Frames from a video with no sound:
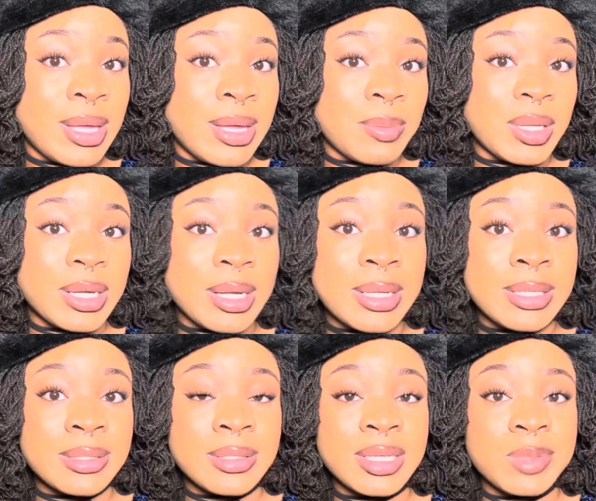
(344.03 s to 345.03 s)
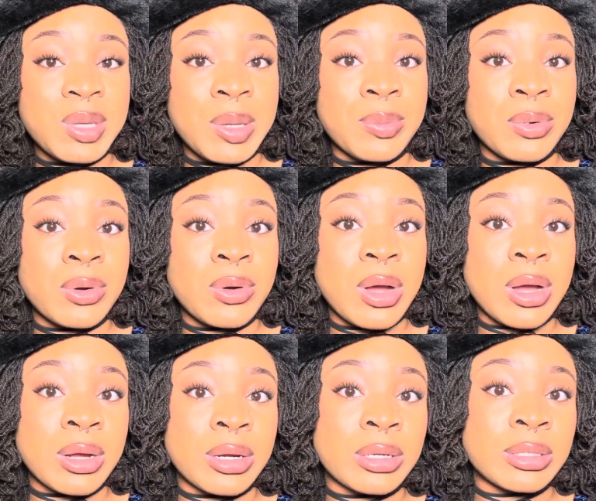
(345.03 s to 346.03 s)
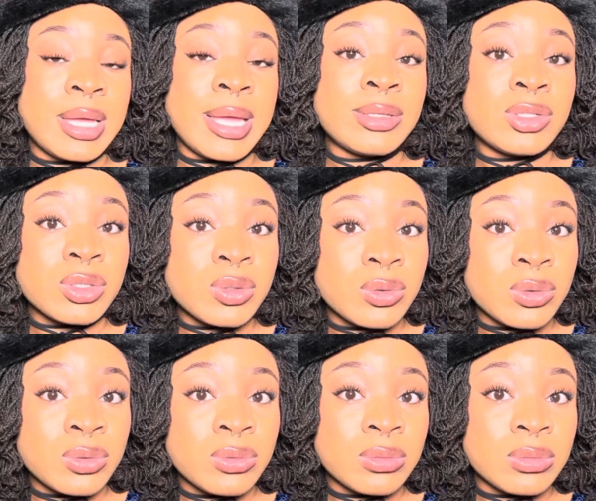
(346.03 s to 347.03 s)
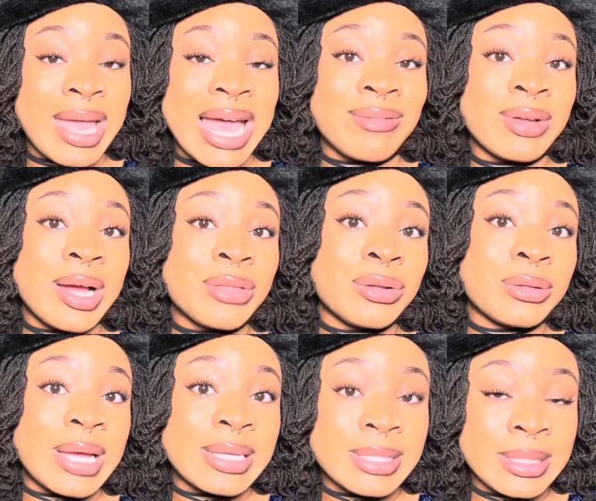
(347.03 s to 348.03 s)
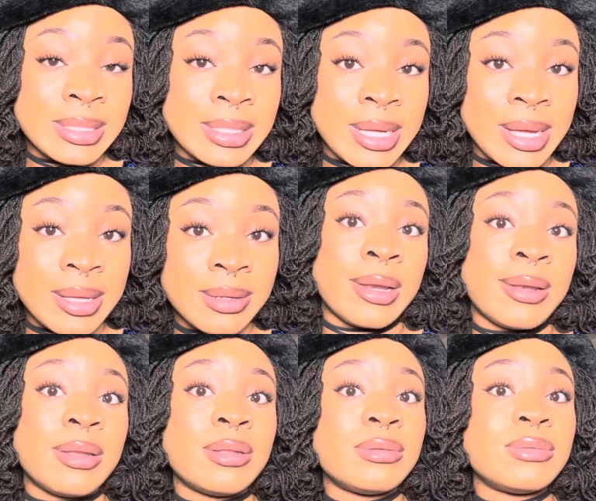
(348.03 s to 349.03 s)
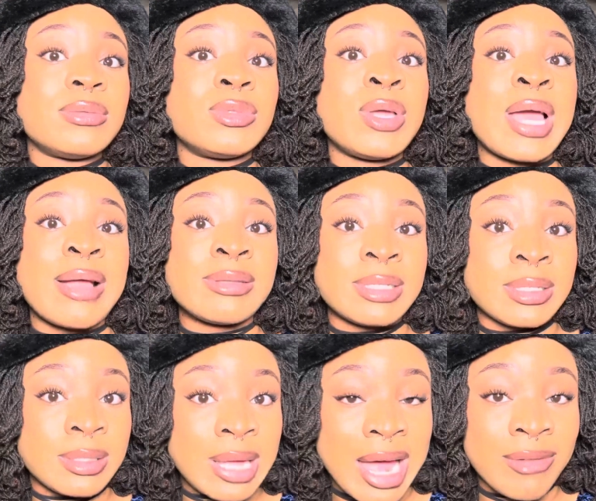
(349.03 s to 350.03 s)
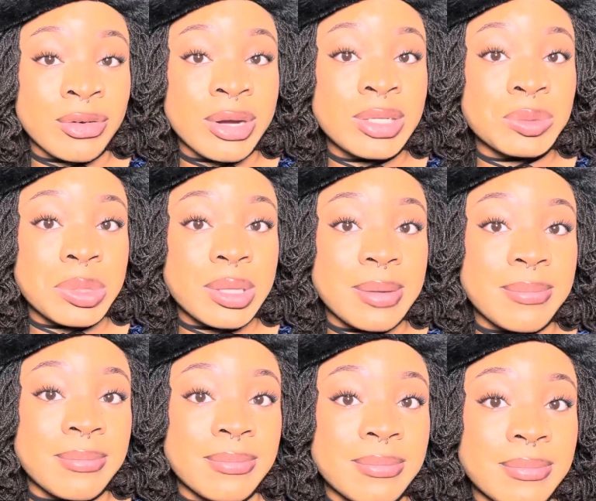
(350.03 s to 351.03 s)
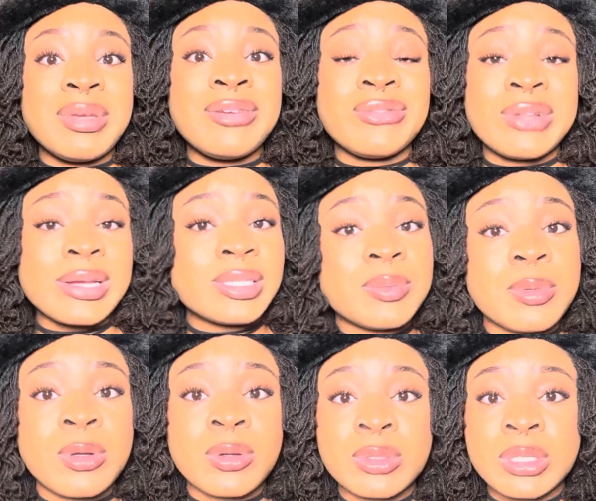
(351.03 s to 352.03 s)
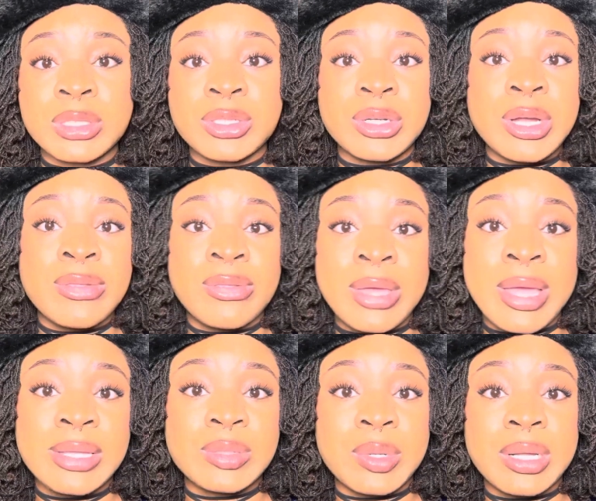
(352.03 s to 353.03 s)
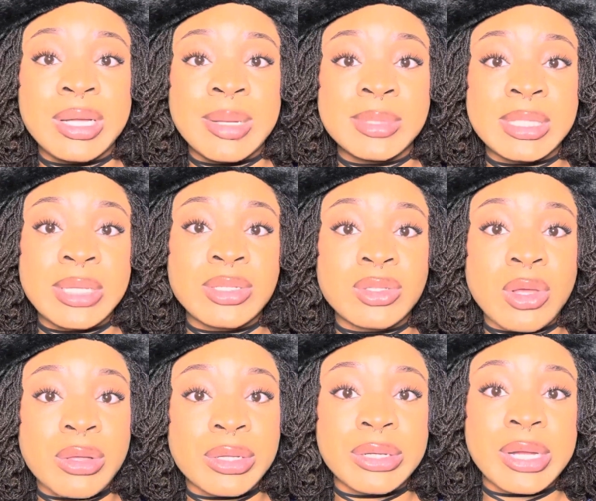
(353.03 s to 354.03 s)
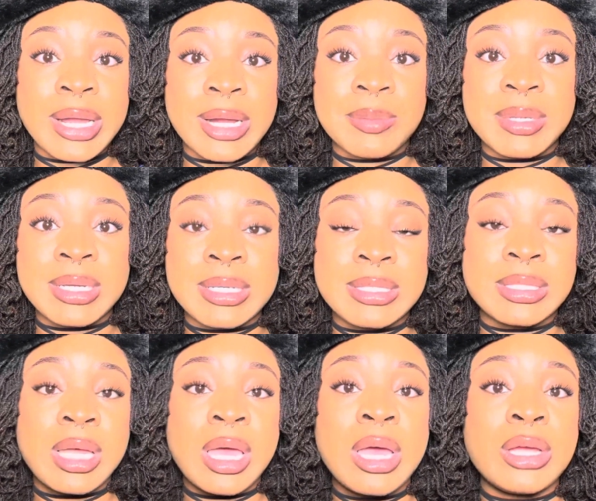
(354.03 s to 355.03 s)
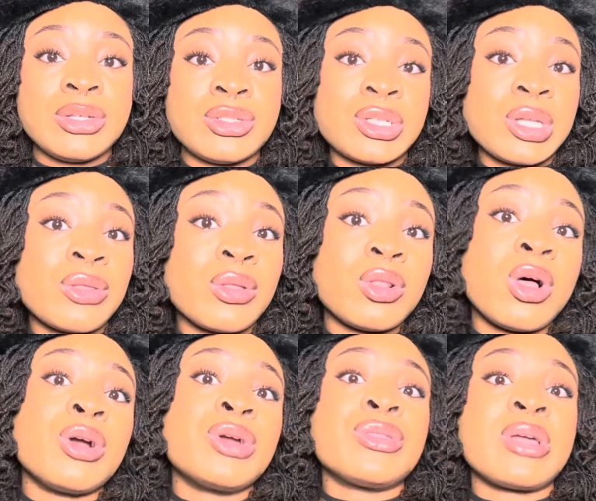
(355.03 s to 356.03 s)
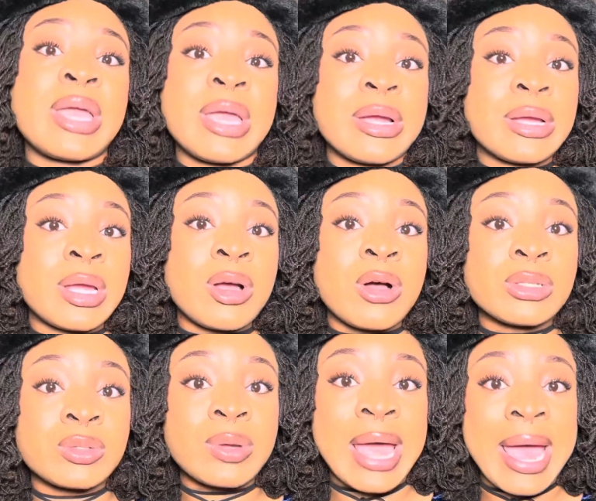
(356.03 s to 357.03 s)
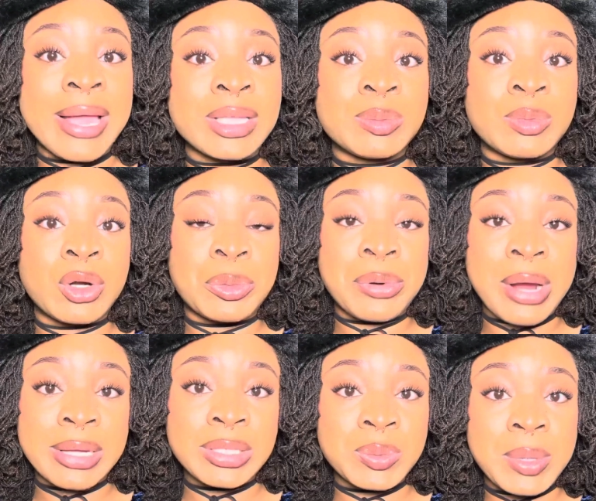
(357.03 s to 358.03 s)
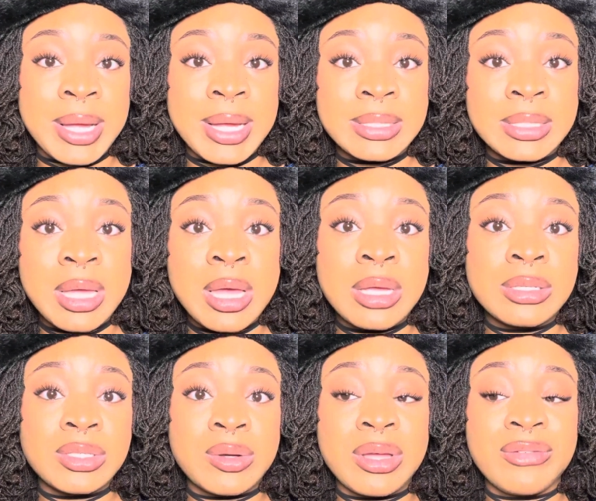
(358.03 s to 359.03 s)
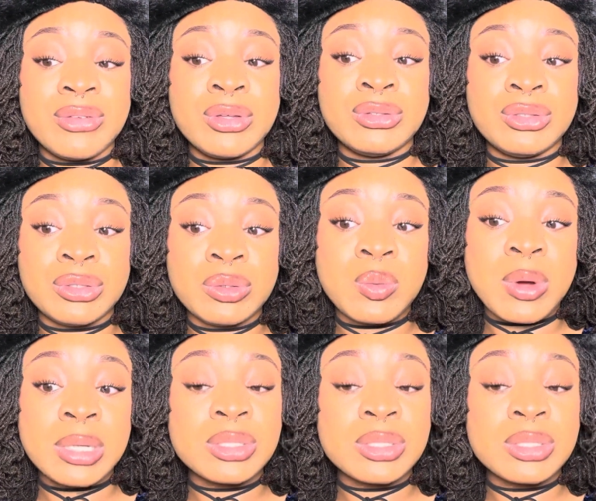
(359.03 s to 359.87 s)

because these people are in school, they haven't gotten their license yet, and you have to have grace with them. Be flexible to certain things when it comes to installing your hair, because usually the longer the hair, it also adds more price wise. So if you do want